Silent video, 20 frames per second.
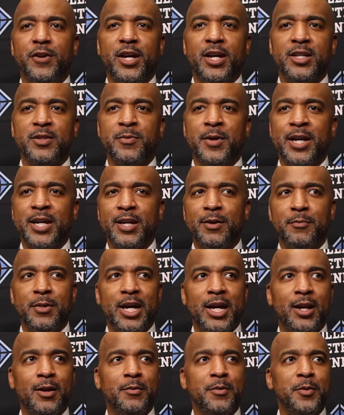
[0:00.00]
Our fans might get
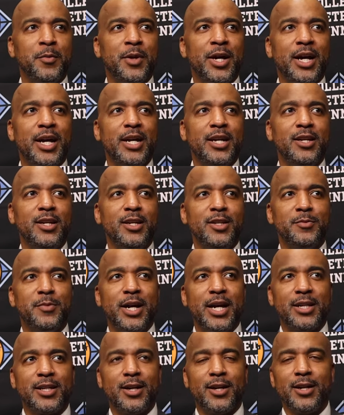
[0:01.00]
mad at me. My AD's
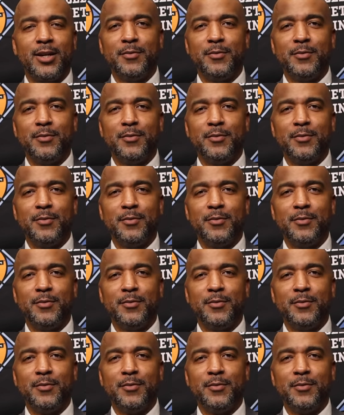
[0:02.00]
back there.